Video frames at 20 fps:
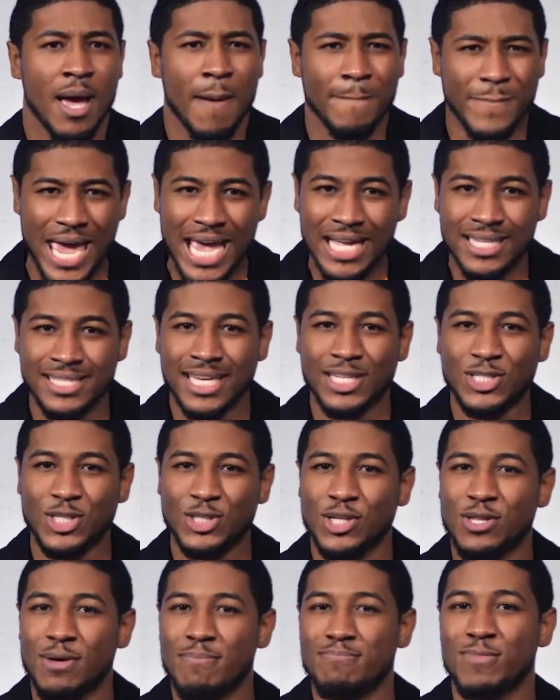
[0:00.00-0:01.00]
Pay attention
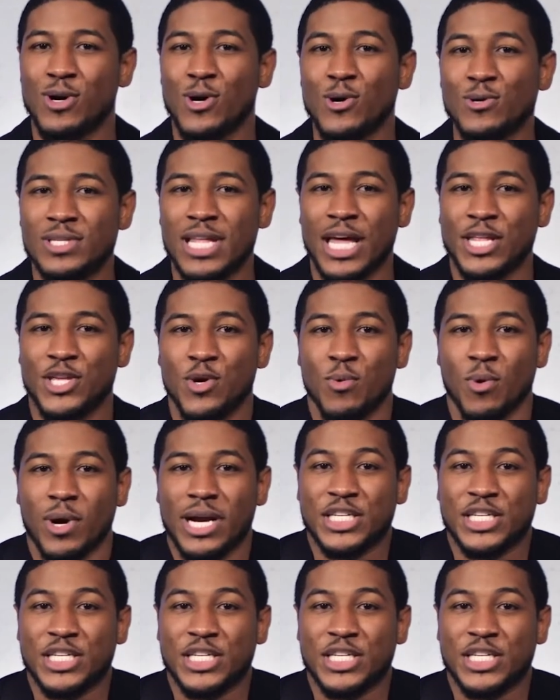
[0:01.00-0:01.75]
to the moods that you were